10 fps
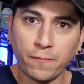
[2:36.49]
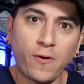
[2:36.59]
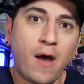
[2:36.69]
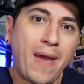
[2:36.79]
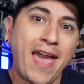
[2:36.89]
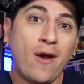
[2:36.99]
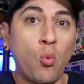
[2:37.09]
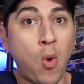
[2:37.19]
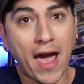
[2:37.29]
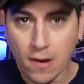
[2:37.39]
from a
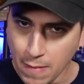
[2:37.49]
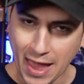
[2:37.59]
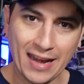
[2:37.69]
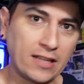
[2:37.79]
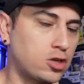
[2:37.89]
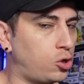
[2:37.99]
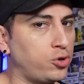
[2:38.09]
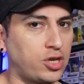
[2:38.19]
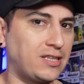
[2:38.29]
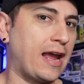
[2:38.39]
white man in
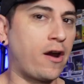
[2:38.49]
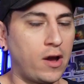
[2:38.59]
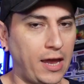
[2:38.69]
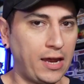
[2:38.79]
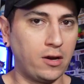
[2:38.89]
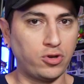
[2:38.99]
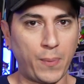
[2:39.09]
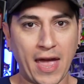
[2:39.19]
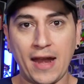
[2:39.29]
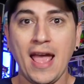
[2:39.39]
seclusionist era Edo
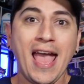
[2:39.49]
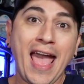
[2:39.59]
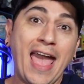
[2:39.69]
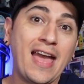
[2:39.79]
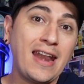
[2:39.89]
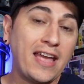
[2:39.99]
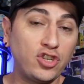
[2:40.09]
Japan and a